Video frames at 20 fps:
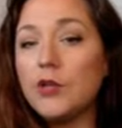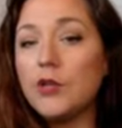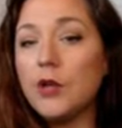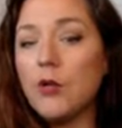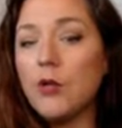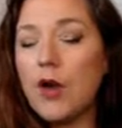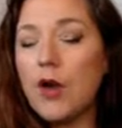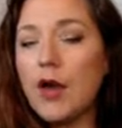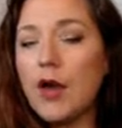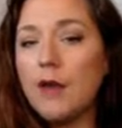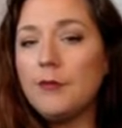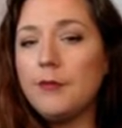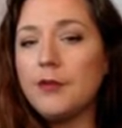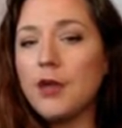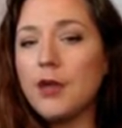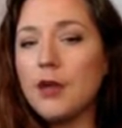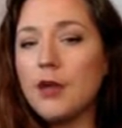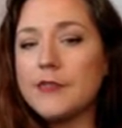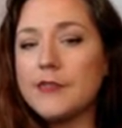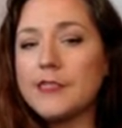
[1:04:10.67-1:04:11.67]
up,
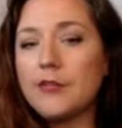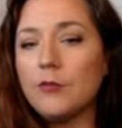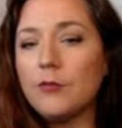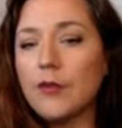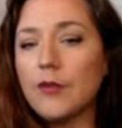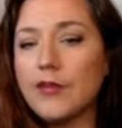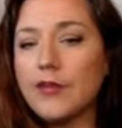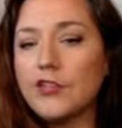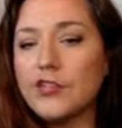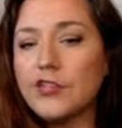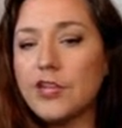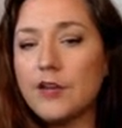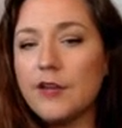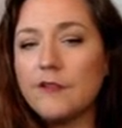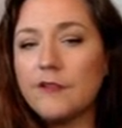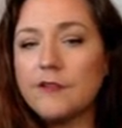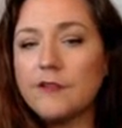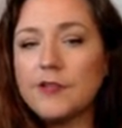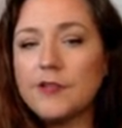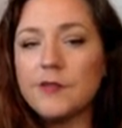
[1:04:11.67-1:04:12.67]
causing a right shift.
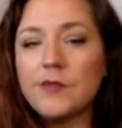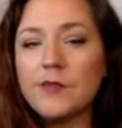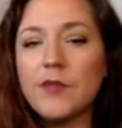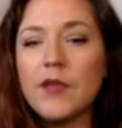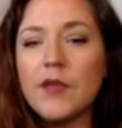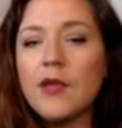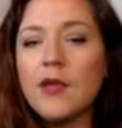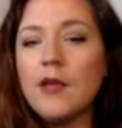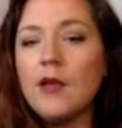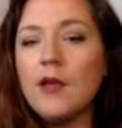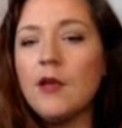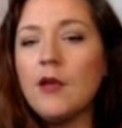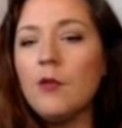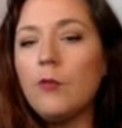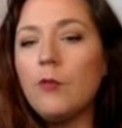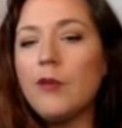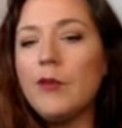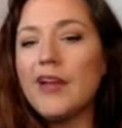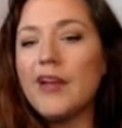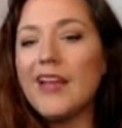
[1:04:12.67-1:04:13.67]
When
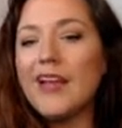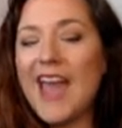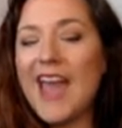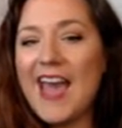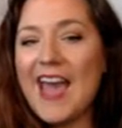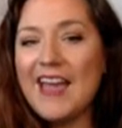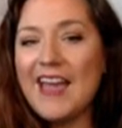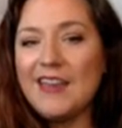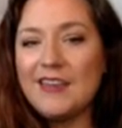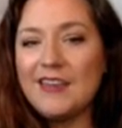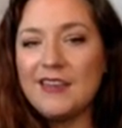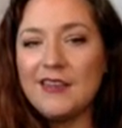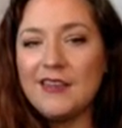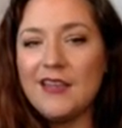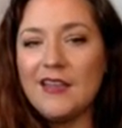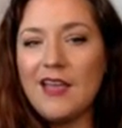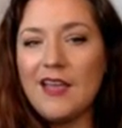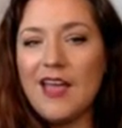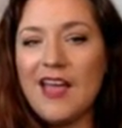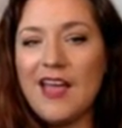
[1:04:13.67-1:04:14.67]
I added
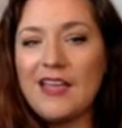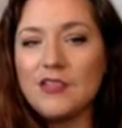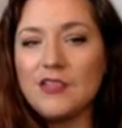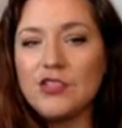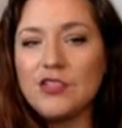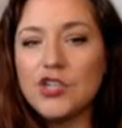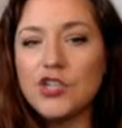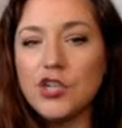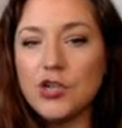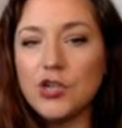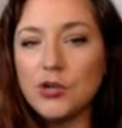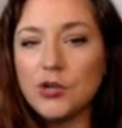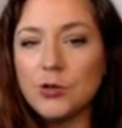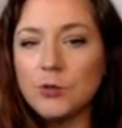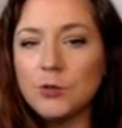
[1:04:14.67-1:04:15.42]
N2